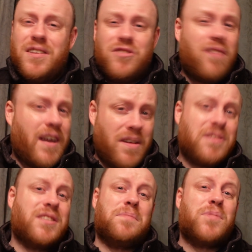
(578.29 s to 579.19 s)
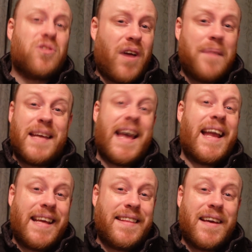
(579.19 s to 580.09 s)
try not to subscribe to
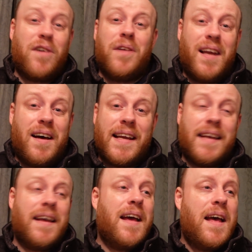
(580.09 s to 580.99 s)
anything online.